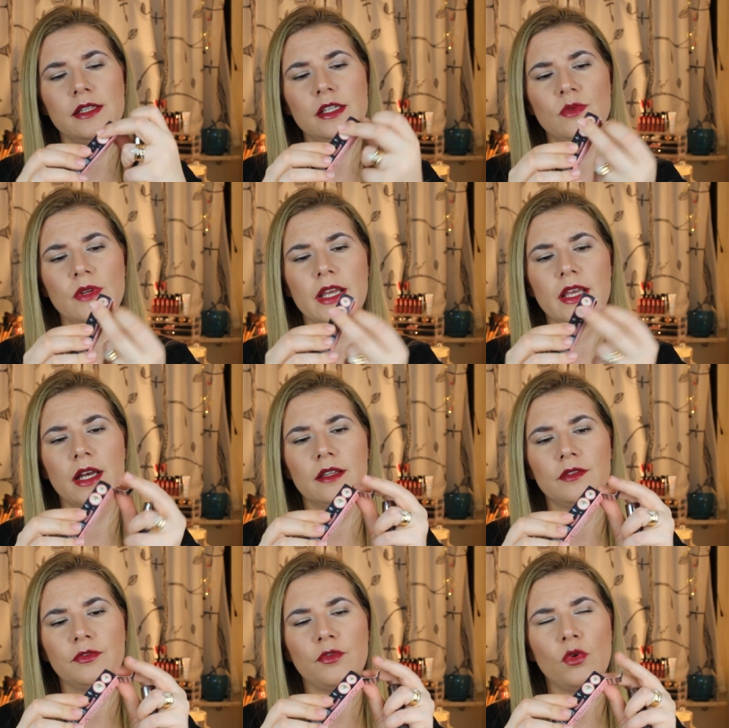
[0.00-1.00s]
this one I
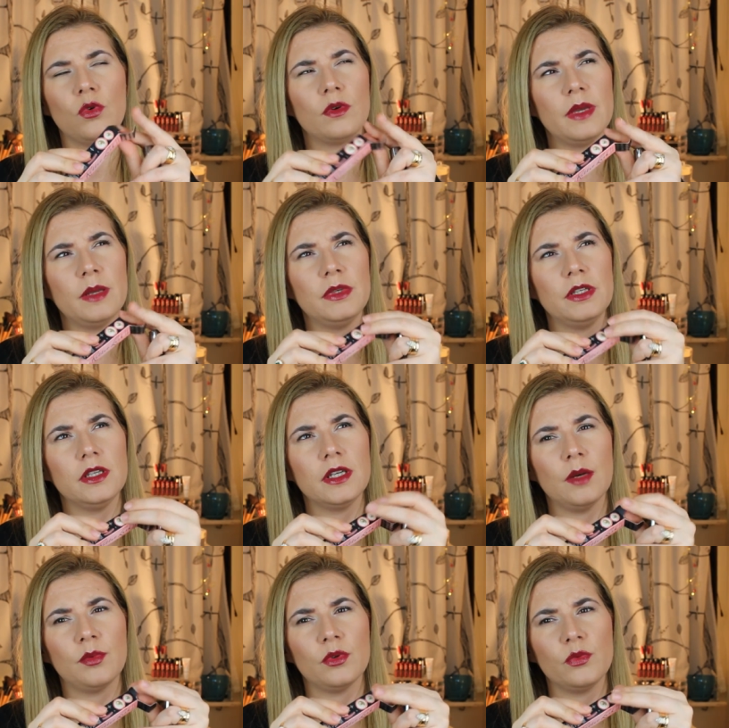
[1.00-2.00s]
got for maybe a
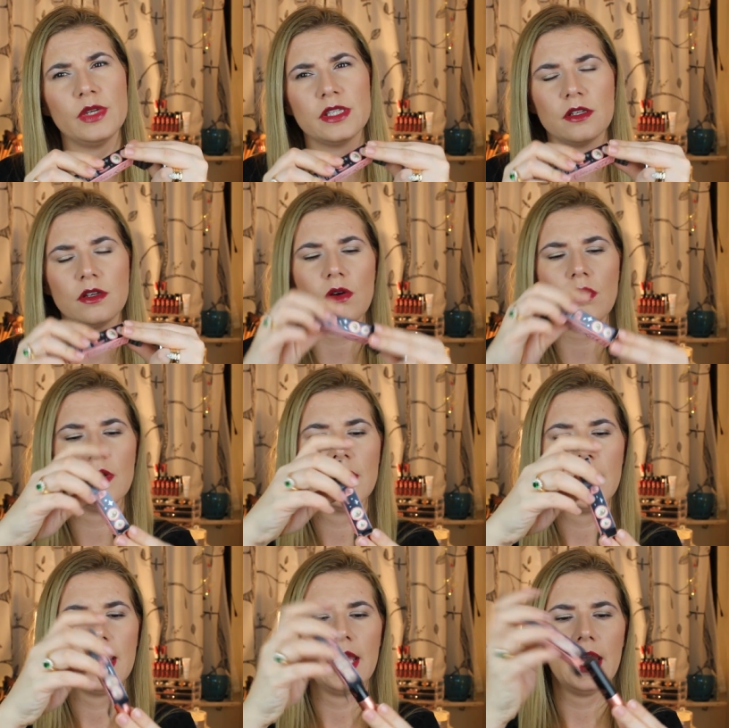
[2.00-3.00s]
couple of weeks ago
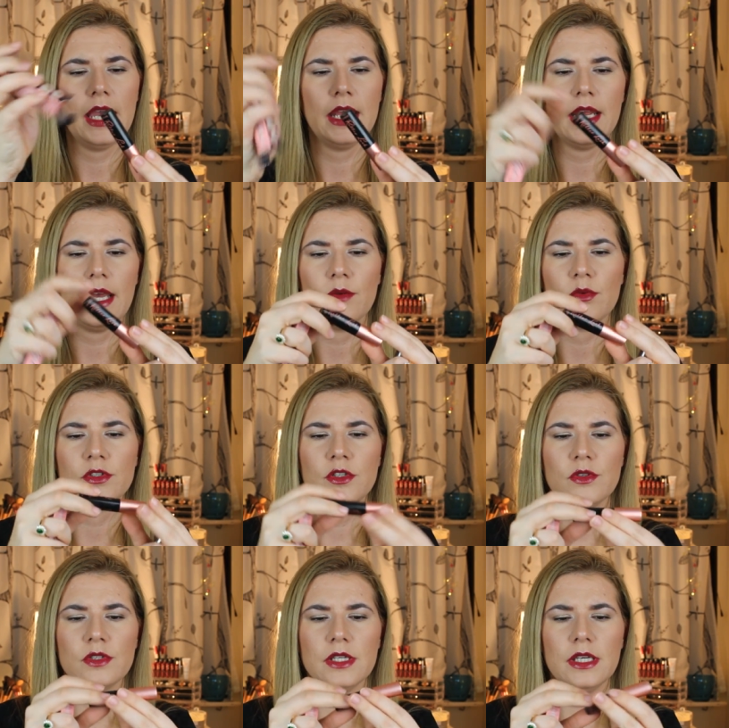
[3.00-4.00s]
and I was
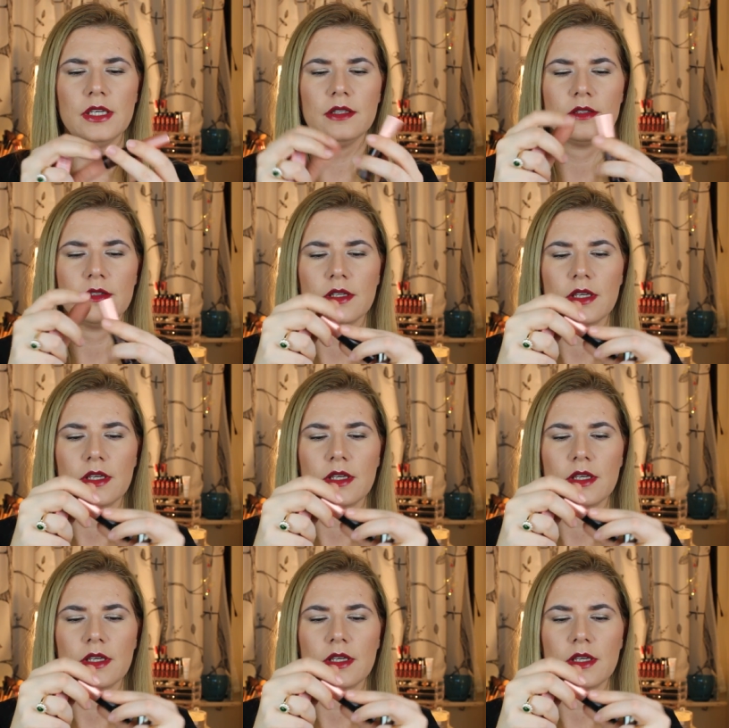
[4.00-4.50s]
using it